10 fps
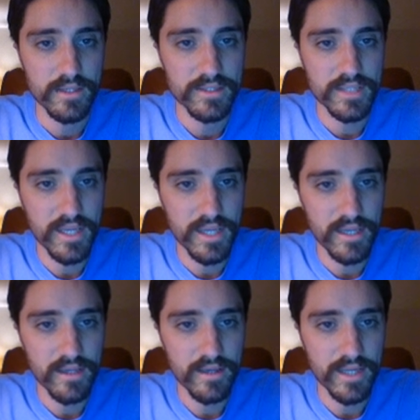
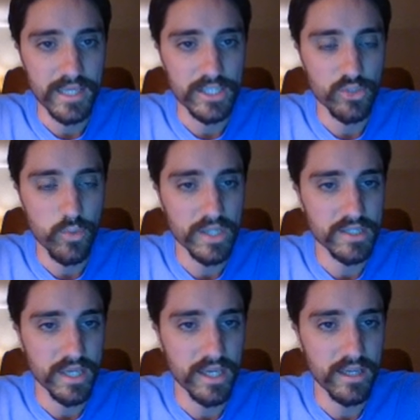T is
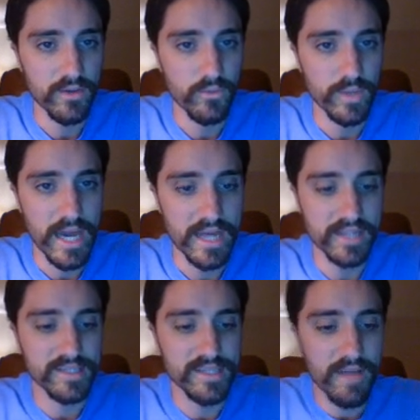20. We
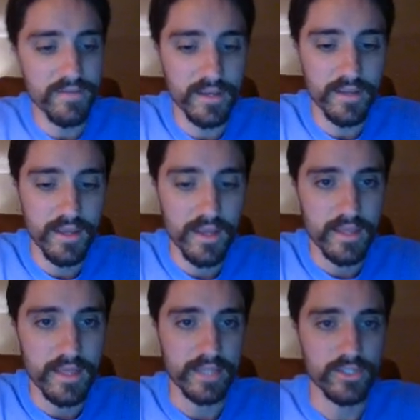added 7.
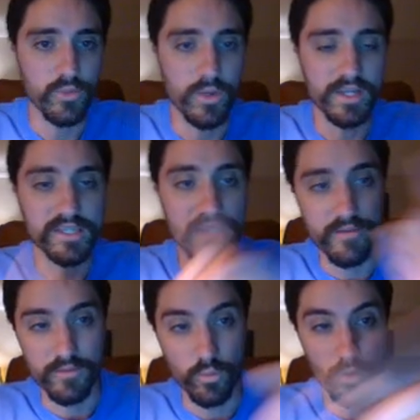That's 27. We're